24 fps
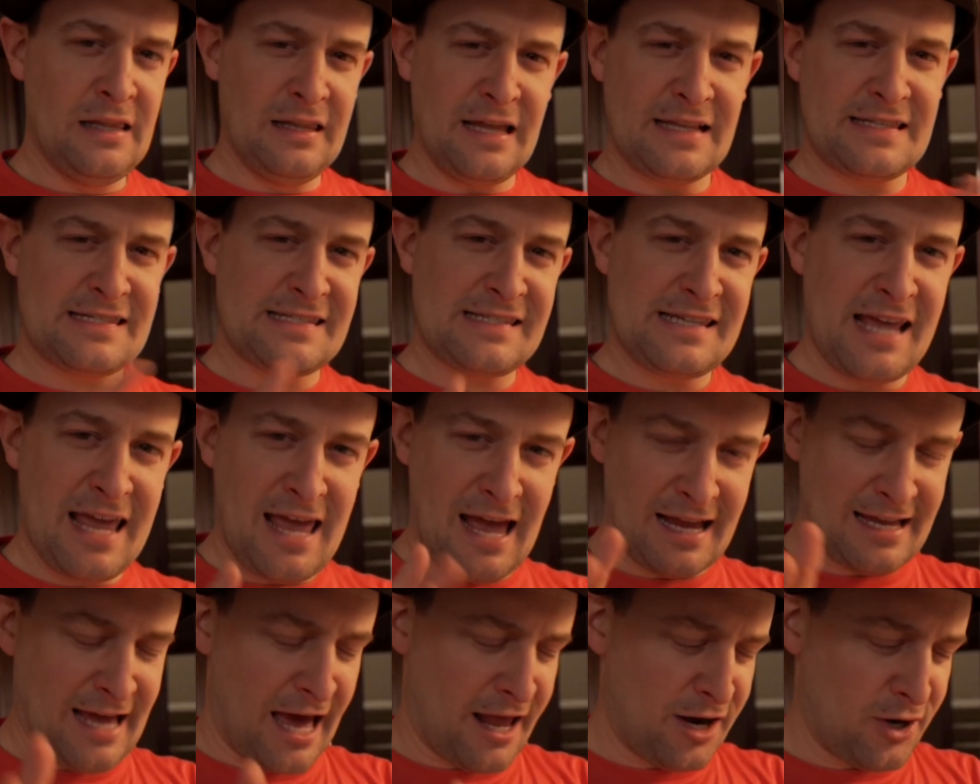let's say
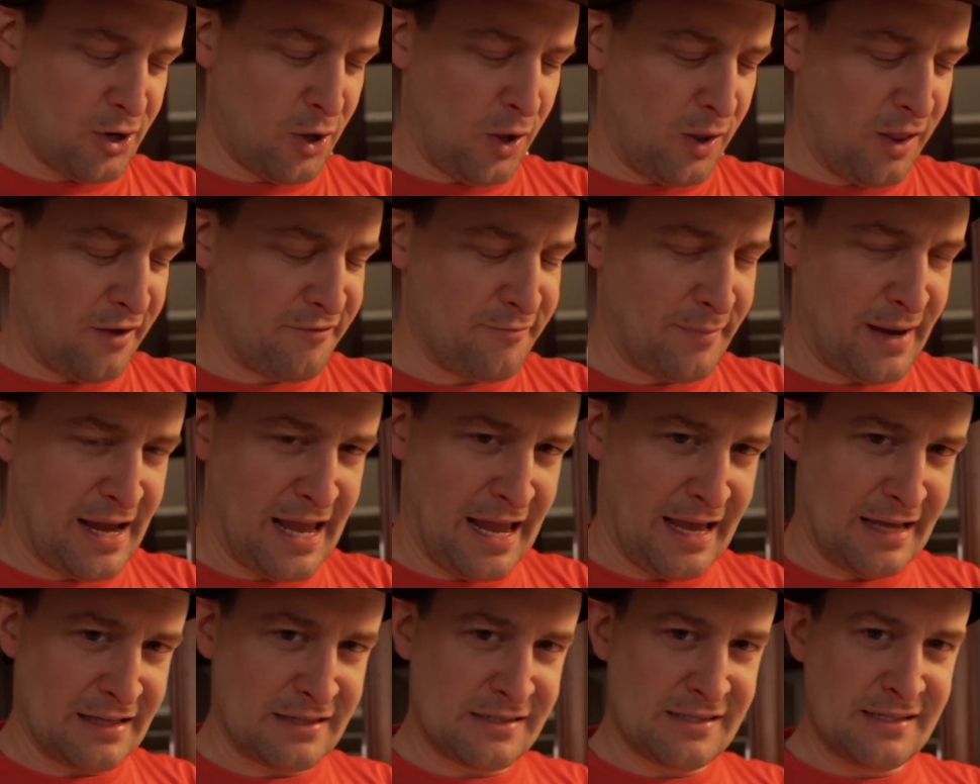I got it all off my
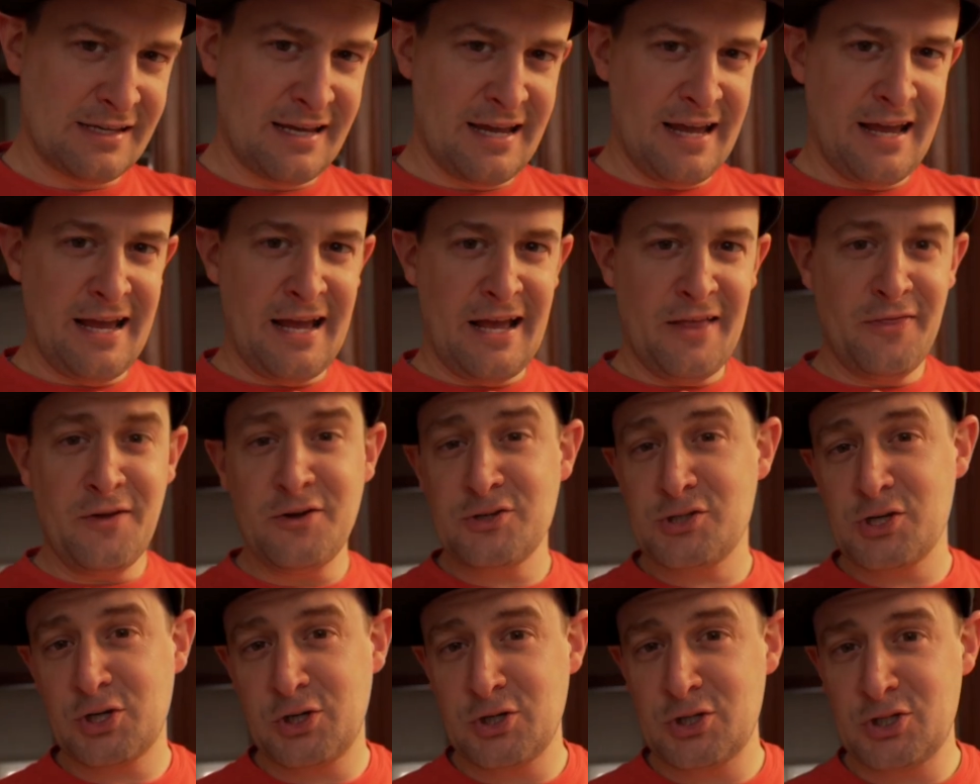hands,
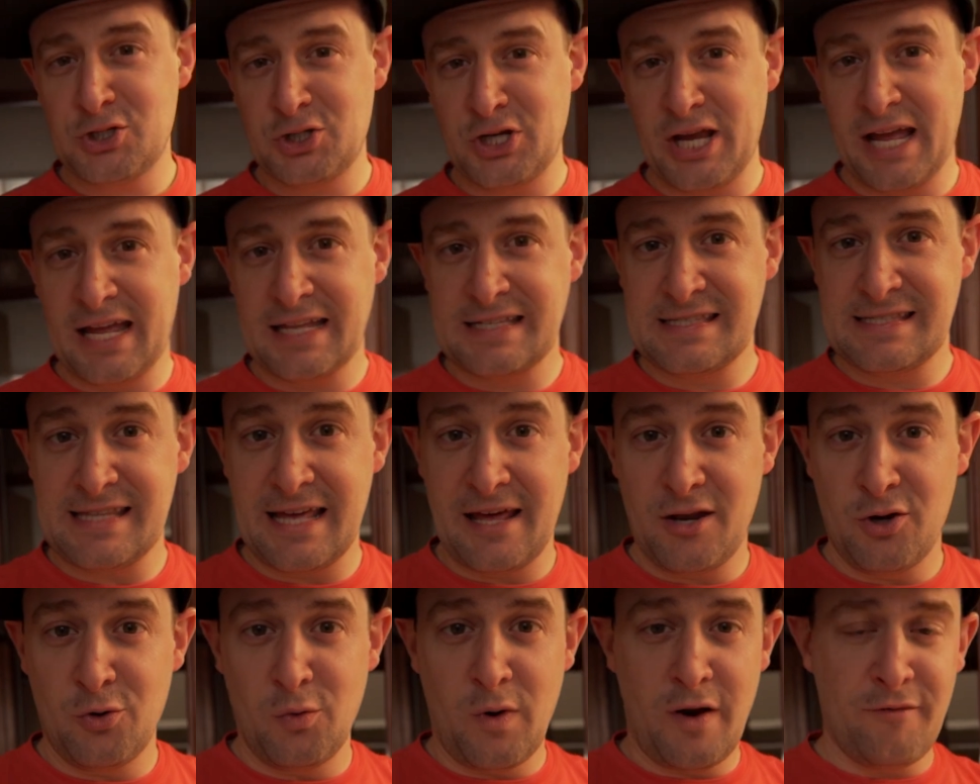there's a good chance
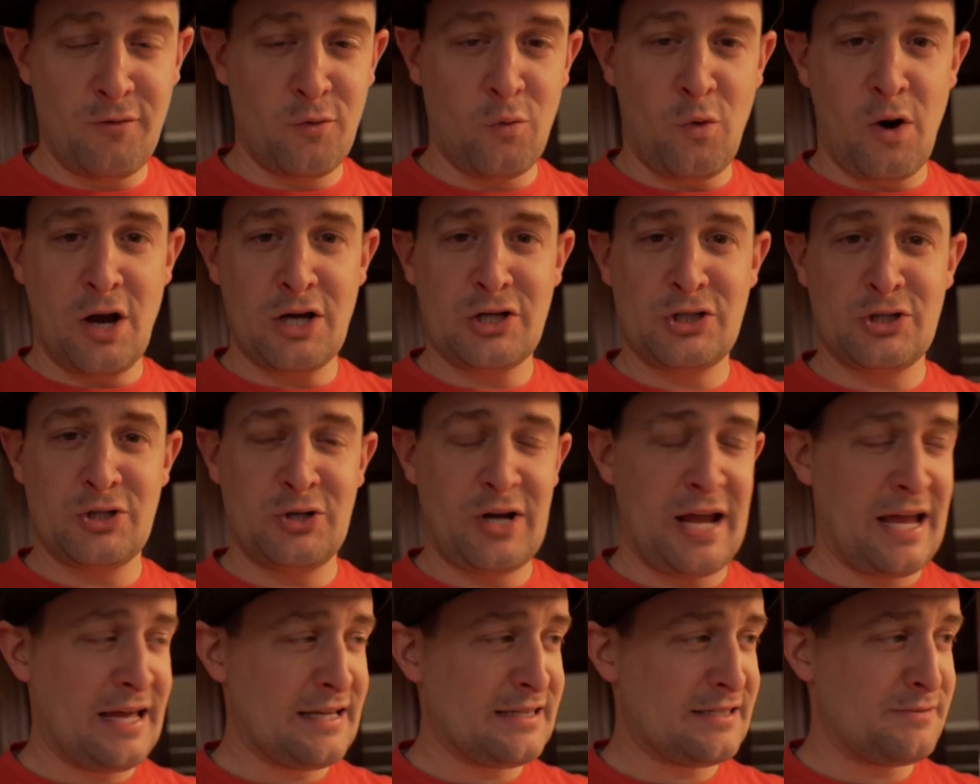that whoever washed their
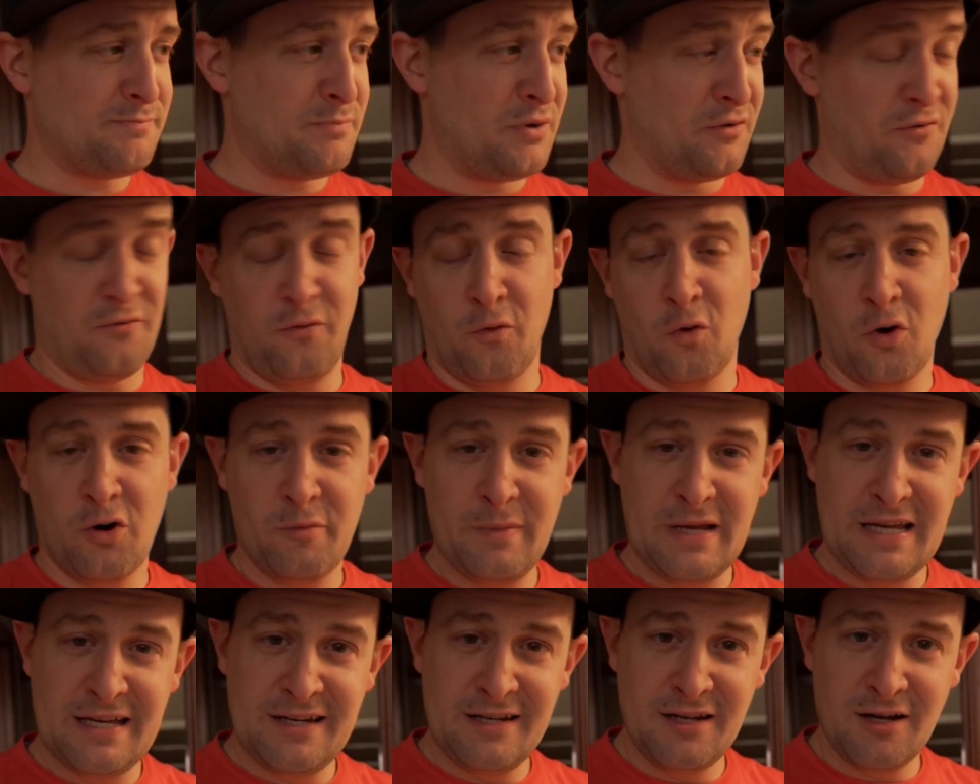hands before
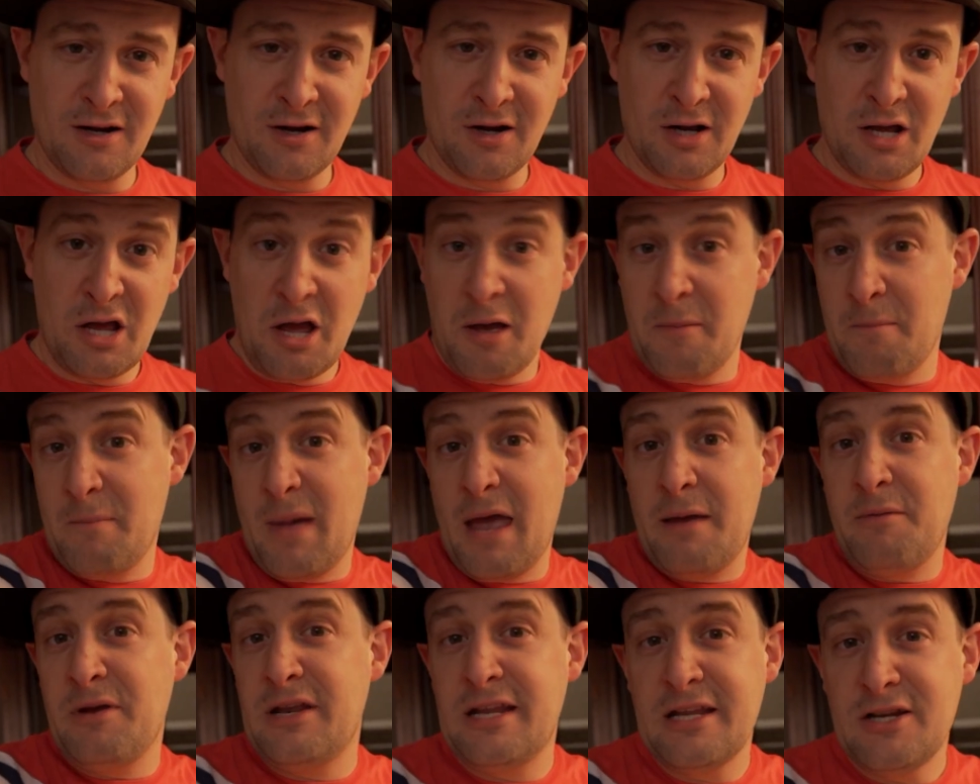me in here
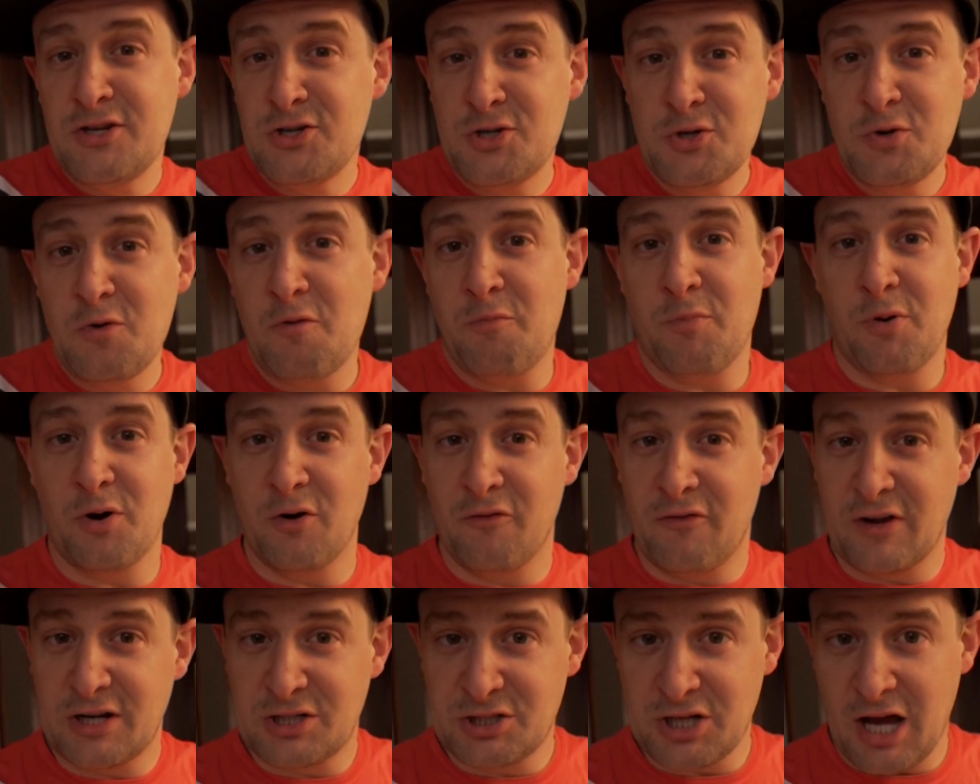maybe didn't do a
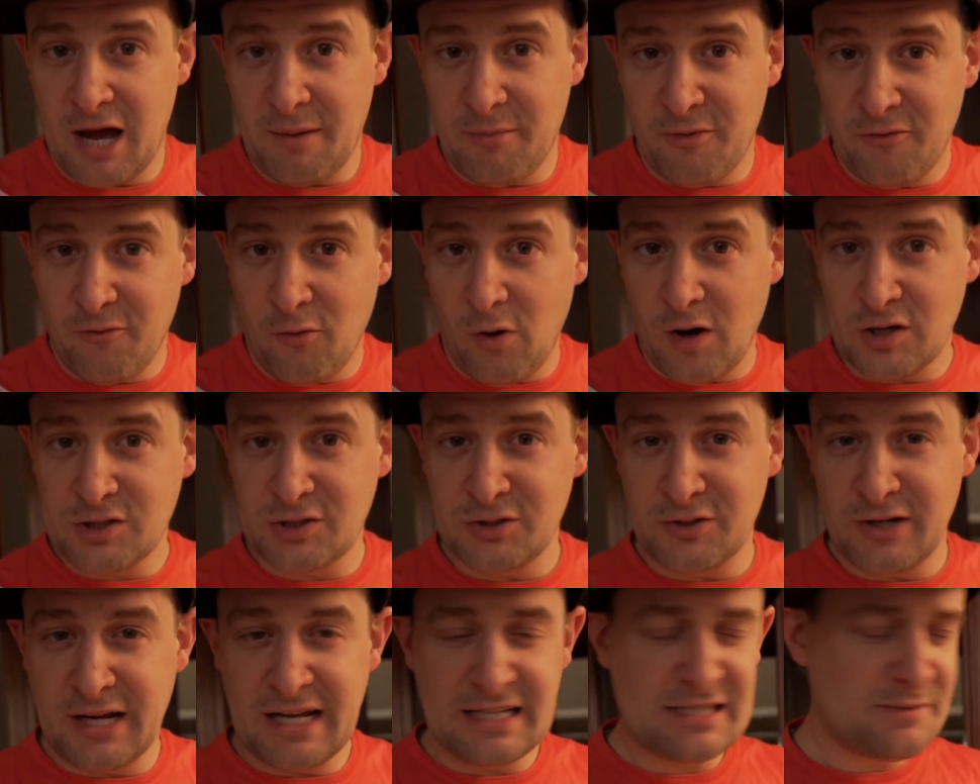perfect job of
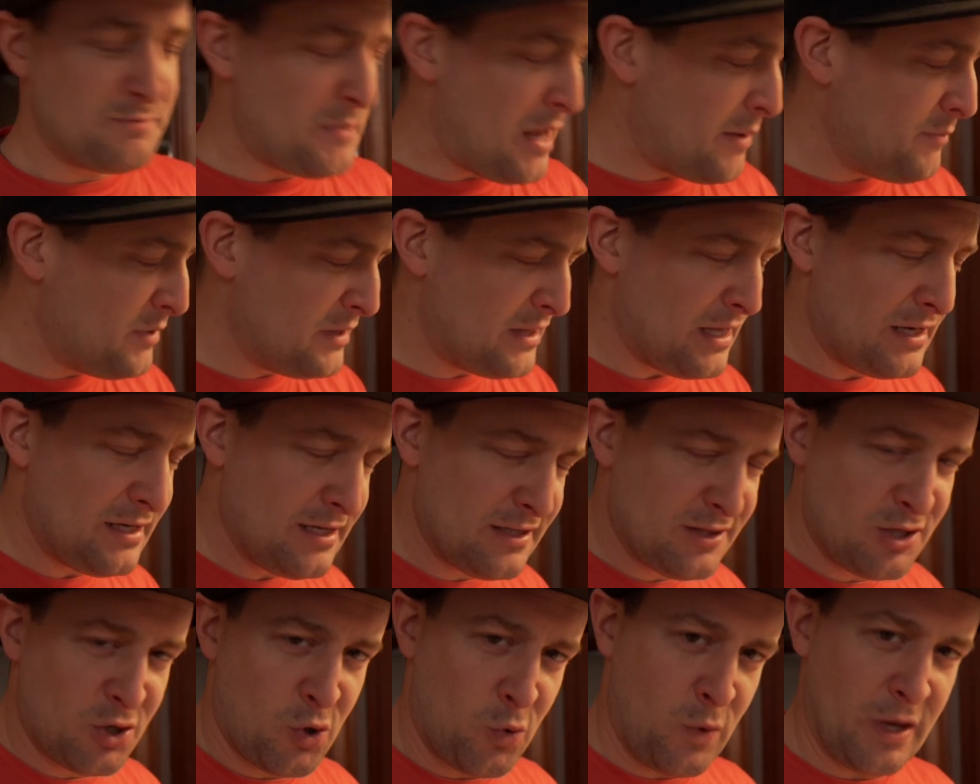washing their hands. Maybe they
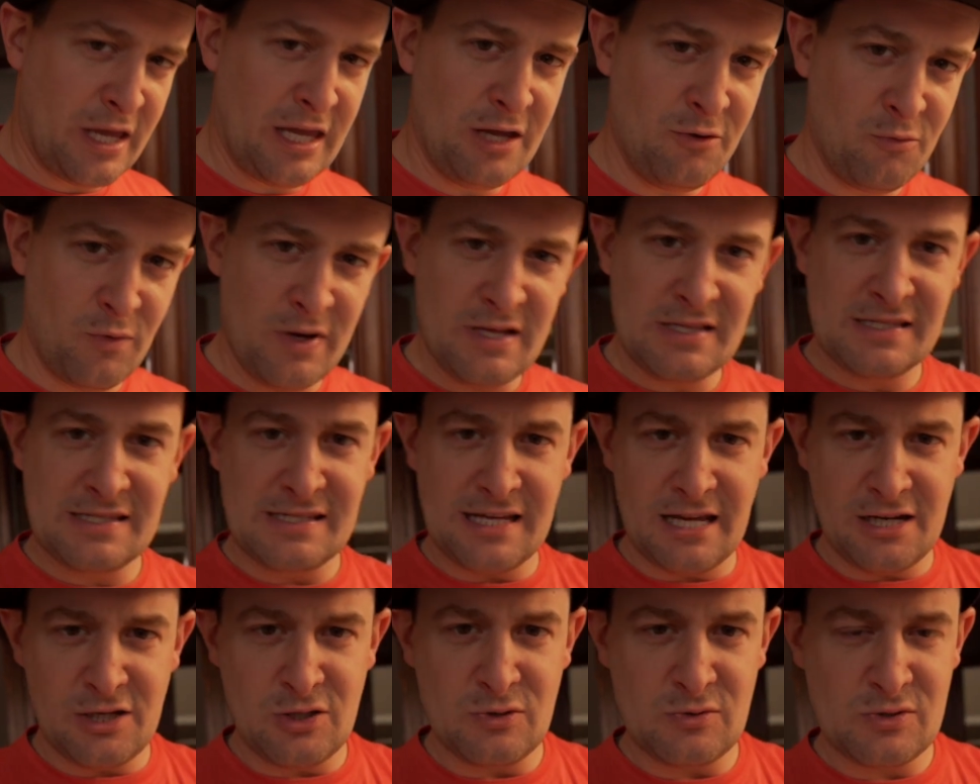did the quickie rinse
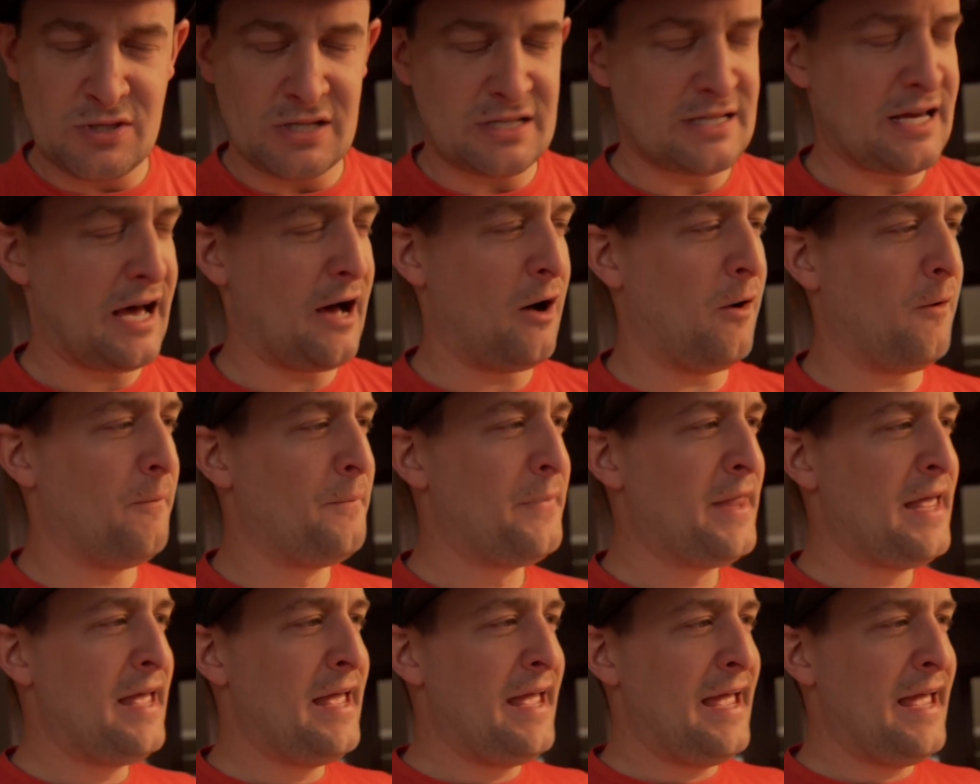and used the towel.